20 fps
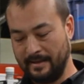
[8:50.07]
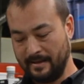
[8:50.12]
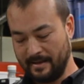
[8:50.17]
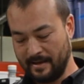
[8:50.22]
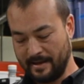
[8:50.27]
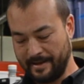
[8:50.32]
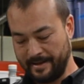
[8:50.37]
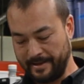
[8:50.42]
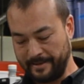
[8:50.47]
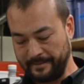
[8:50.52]

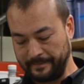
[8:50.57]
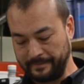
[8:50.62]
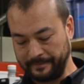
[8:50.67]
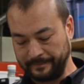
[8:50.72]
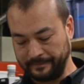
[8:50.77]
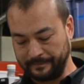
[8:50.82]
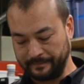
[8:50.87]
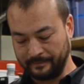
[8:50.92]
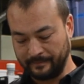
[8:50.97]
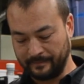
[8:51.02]

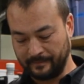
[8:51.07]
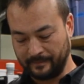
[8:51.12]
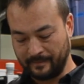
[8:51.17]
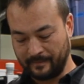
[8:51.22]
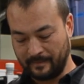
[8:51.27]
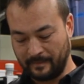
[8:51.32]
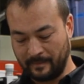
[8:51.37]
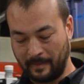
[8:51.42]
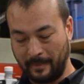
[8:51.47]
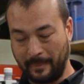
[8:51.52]

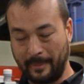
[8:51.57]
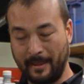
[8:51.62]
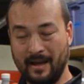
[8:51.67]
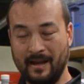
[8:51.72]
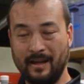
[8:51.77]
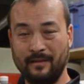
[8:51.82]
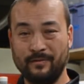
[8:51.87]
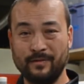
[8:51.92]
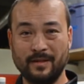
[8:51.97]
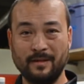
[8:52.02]
I
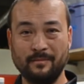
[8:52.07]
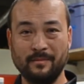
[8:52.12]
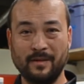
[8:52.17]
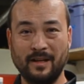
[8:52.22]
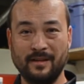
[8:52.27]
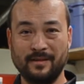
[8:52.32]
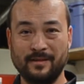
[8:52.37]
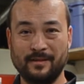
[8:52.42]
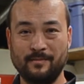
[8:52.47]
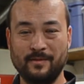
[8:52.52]
have some
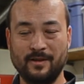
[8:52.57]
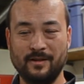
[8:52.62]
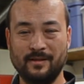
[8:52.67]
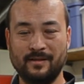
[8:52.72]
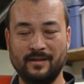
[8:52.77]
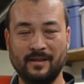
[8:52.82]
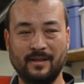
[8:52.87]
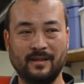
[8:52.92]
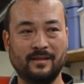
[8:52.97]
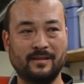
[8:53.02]
customers
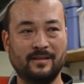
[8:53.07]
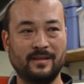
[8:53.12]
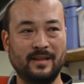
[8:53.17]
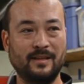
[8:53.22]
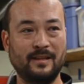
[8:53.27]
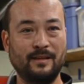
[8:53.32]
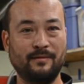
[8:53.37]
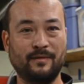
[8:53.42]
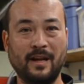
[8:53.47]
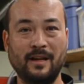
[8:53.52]
that said
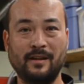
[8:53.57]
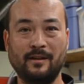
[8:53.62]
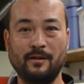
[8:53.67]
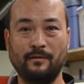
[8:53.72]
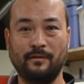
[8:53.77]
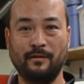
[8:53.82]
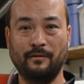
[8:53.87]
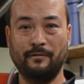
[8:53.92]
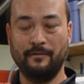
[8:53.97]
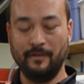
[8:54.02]
they've gotten
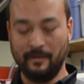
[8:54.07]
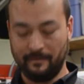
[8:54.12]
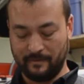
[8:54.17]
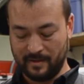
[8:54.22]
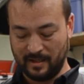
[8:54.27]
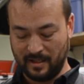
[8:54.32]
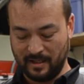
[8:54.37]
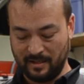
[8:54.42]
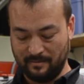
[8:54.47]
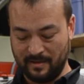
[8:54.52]
over
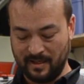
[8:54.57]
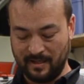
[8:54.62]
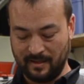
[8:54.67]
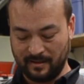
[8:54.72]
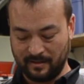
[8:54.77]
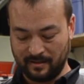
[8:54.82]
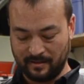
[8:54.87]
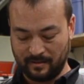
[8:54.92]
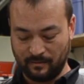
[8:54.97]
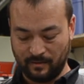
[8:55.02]
15
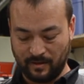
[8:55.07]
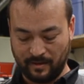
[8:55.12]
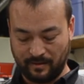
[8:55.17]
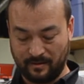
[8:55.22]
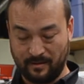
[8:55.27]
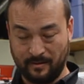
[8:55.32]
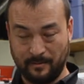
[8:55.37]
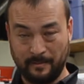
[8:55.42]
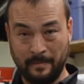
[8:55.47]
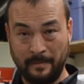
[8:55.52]
minutes with
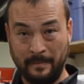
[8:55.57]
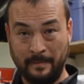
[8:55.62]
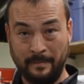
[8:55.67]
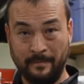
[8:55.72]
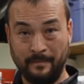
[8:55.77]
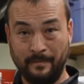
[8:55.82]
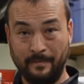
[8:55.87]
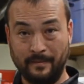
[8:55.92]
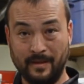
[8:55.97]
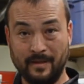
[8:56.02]

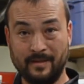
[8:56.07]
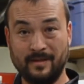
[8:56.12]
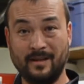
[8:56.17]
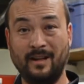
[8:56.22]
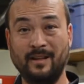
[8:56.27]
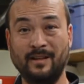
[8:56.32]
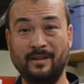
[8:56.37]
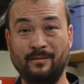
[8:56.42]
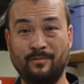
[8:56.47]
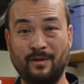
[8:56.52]
a
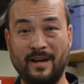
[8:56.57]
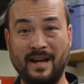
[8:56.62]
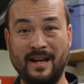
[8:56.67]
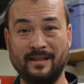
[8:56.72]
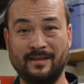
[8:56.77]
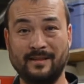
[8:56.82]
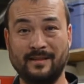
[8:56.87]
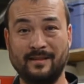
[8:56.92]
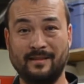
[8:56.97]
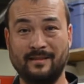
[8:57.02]
solid
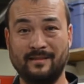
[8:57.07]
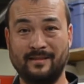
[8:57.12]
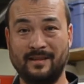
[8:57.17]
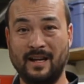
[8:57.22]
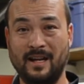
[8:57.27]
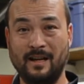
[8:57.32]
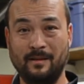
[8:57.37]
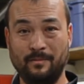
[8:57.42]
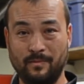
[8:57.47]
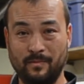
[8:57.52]
brass
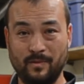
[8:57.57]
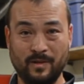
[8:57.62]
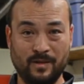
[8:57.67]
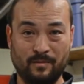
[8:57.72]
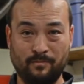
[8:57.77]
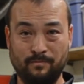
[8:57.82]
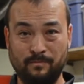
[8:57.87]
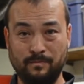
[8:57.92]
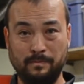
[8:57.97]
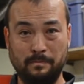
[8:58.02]
top, which
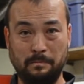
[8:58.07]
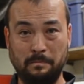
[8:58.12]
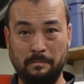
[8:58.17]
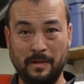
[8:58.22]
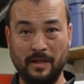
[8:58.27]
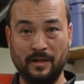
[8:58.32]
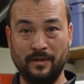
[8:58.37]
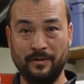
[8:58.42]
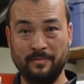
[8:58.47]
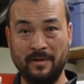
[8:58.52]

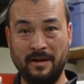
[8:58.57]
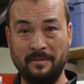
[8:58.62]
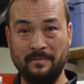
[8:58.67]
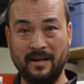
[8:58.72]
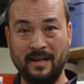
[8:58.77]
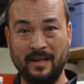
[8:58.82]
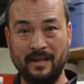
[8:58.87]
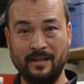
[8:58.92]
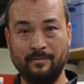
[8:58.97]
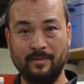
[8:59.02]
blows my
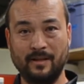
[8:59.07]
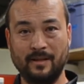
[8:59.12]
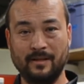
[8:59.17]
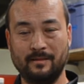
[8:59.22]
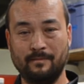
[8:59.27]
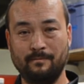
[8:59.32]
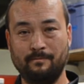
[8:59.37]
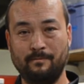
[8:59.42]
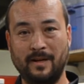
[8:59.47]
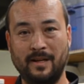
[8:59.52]
mind, but
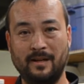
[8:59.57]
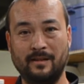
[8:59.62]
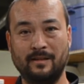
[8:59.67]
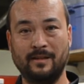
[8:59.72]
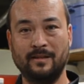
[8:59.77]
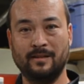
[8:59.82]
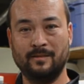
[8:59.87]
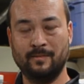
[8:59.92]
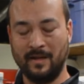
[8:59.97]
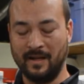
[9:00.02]
apparently
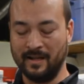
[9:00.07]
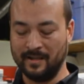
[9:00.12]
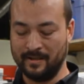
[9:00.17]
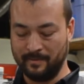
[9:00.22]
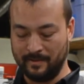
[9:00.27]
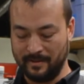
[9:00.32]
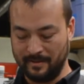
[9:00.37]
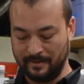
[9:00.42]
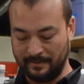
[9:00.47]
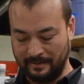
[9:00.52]
it's
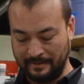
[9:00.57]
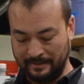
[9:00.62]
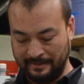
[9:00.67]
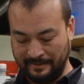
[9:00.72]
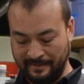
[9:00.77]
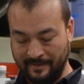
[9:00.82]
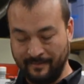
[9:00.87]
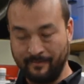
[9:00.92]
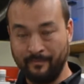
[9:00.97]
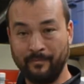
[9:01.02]
possible.
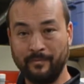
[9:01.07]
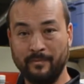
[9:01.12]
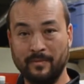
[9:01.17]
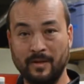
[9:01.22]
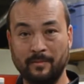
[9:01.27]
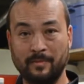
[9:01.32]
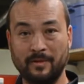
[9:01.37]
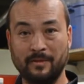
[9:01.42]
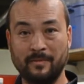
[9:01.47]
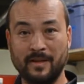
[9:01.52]

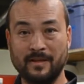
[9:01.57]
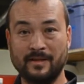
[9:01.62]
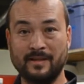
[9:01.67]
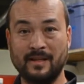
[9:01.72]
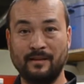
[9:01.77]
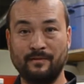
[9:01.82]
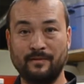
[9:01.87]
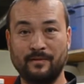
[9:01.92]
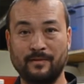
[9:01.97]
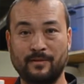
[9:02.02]
People must
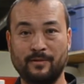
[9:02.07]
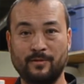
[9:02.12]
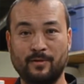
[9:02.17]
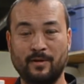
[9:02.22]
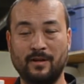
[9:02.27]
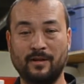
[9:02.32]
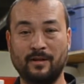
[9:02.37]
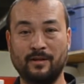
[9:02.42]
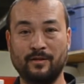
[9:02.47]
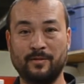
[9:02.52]
have
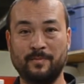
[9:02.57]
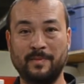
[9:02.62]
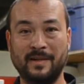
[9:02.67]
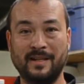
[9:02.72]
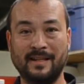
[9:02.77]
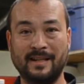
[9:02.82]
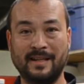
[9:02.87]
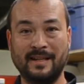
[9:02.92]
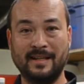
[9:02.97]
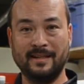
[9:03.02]
stronger
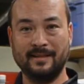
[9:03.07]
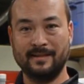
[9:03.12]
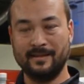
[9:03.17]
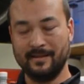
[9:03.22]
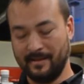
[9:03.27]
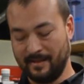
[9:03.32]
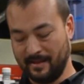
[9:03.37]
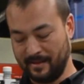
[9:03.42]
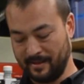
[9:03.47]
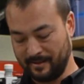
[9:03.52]
spinning hands than
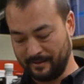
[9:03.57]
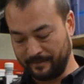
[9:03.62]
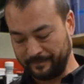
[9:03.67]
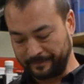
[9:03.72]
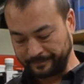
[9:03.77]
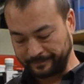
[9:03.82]
I do.